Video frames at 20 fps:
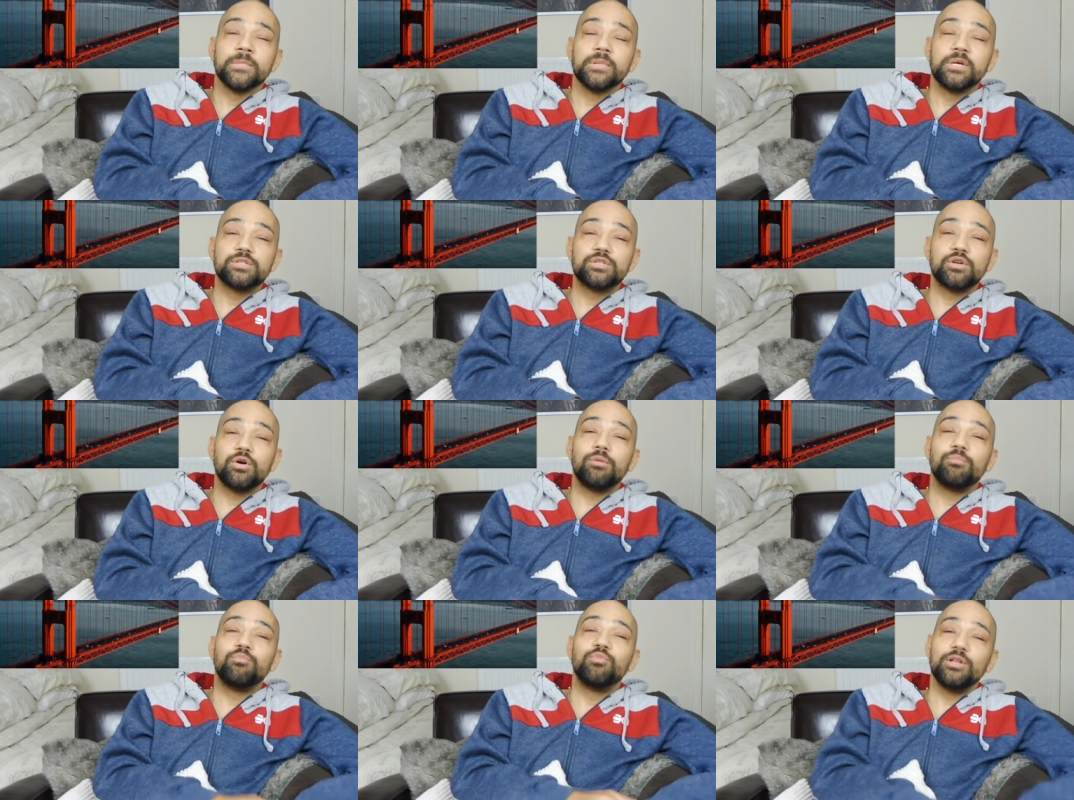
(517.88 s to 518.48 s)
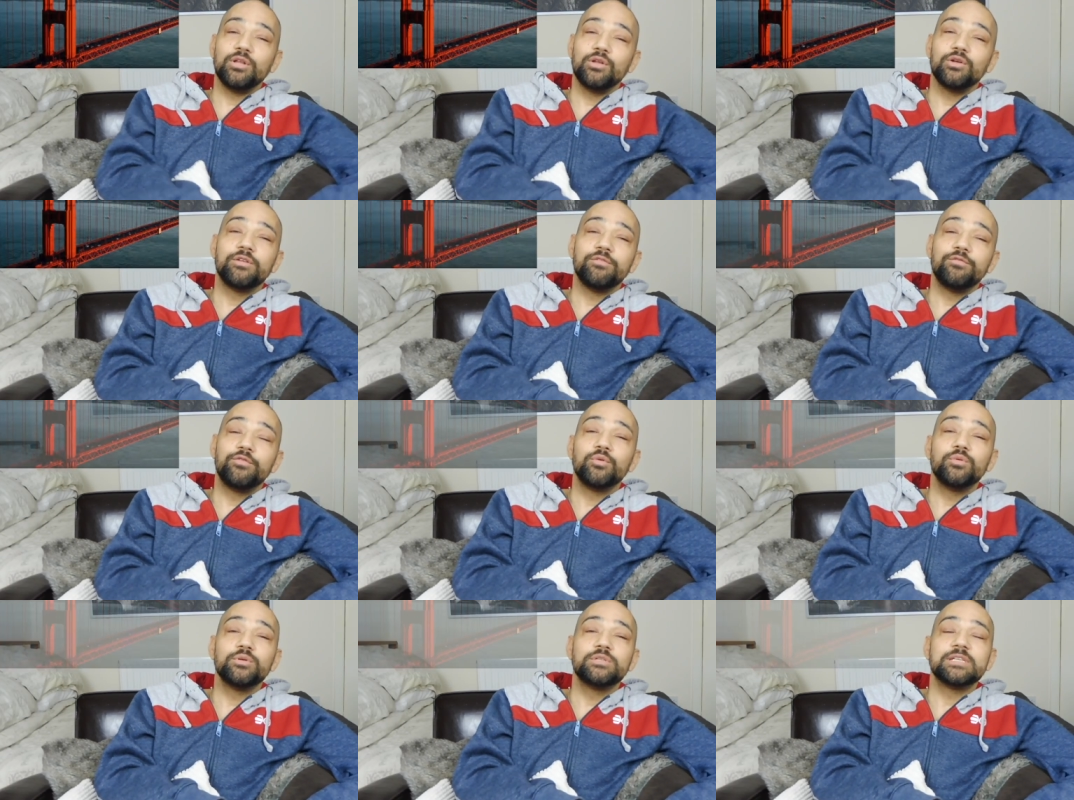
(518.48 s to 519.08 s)
So I'm really looking
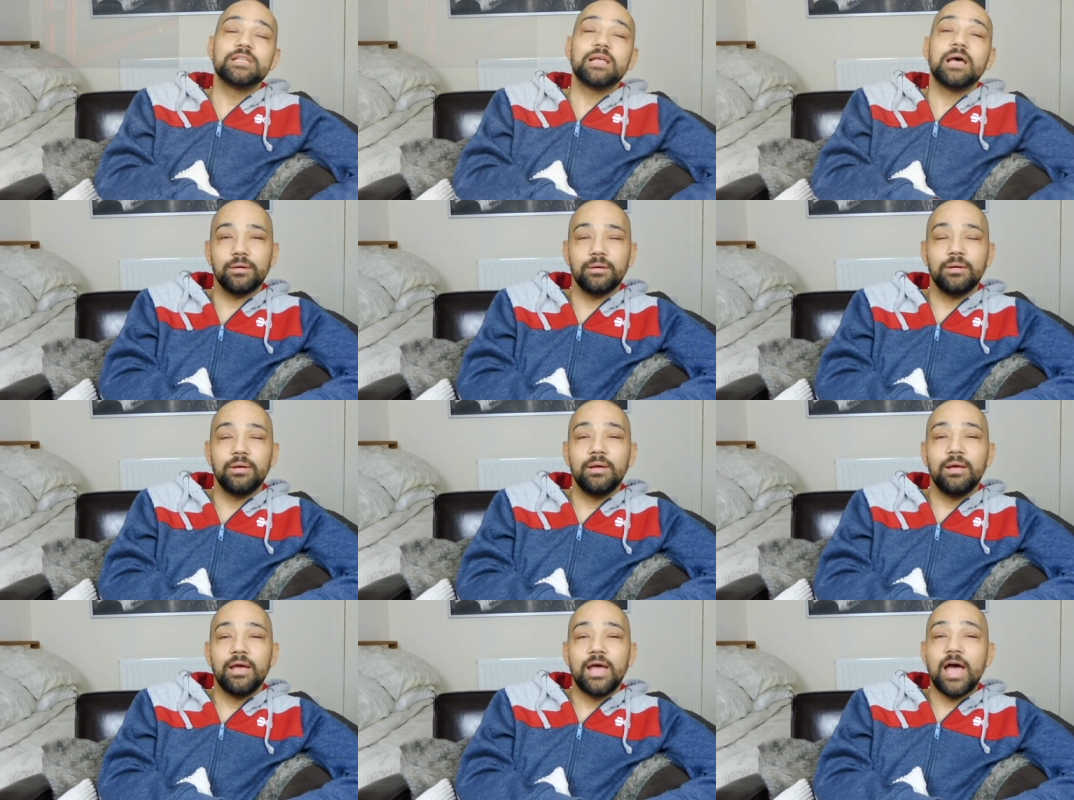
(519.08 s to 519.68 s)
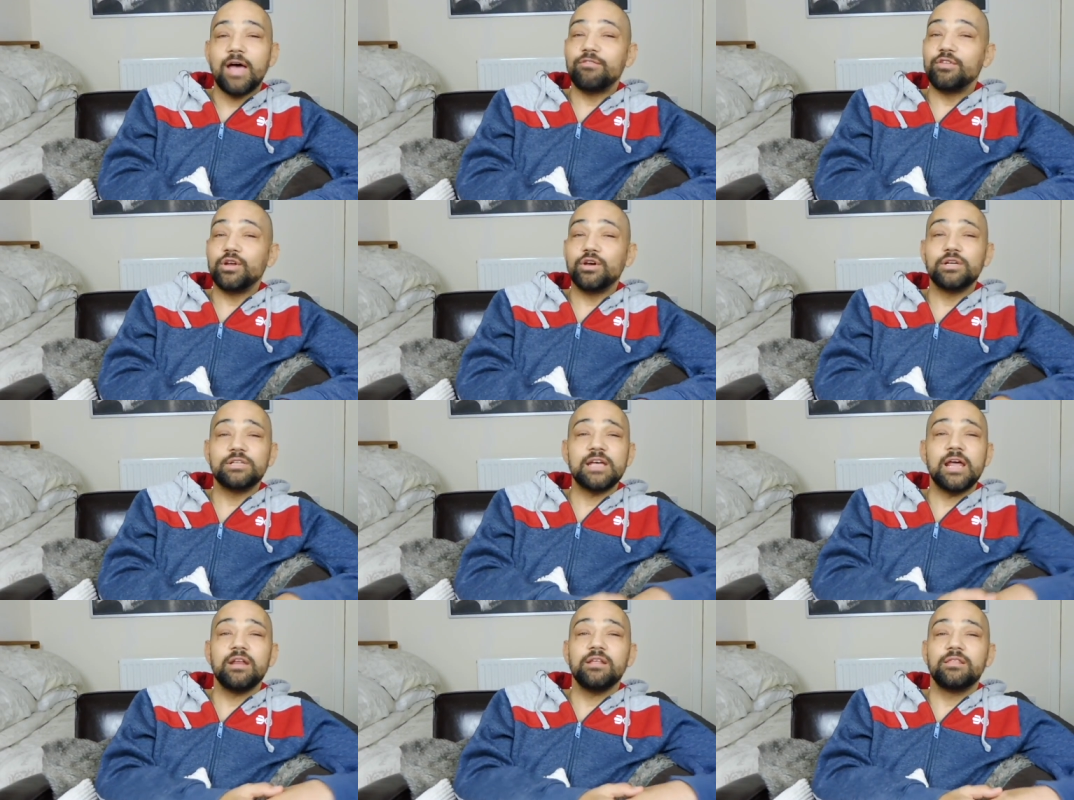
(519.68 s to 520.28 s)
forward to that. Haven't
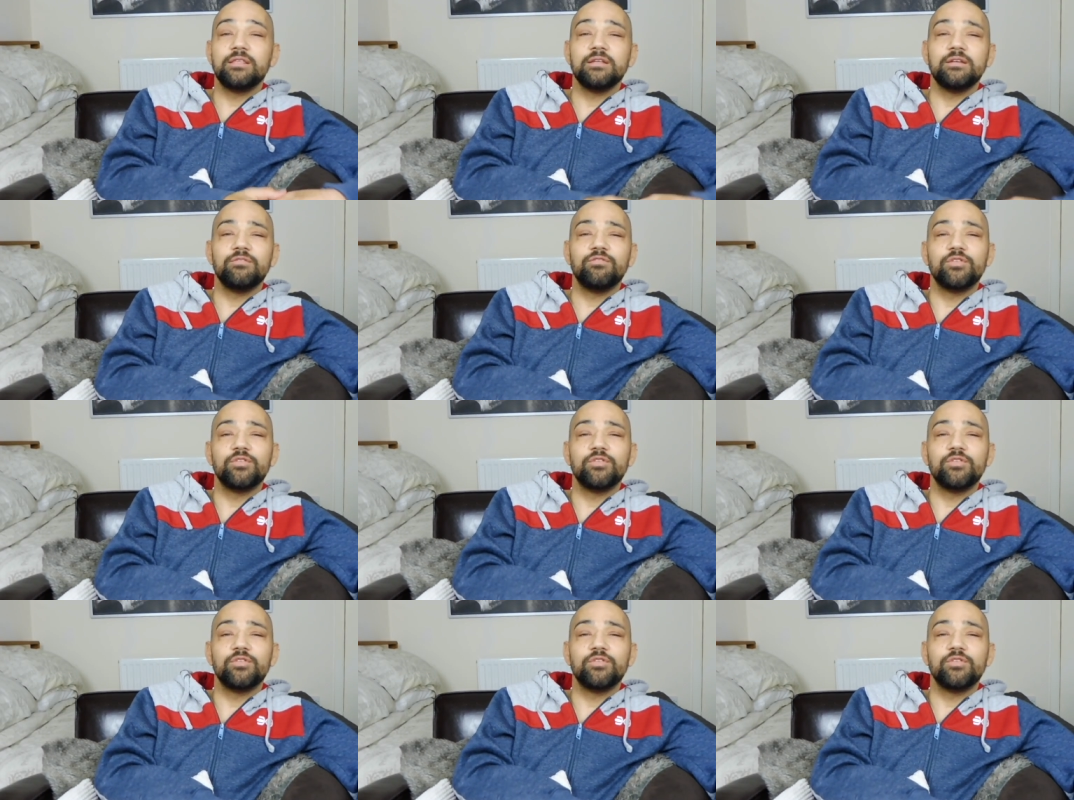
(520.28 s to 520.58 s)
heard anything